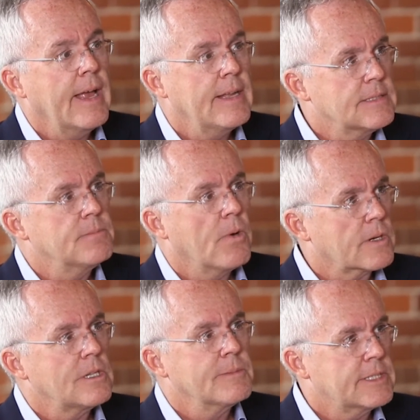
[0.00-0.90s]
had some
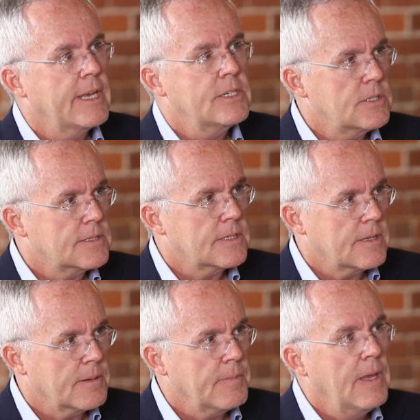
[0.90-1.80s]
marked limitations to
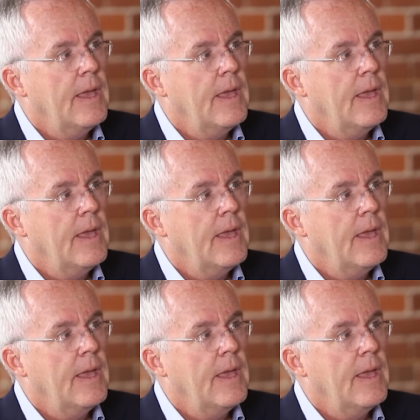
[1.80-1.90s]
them.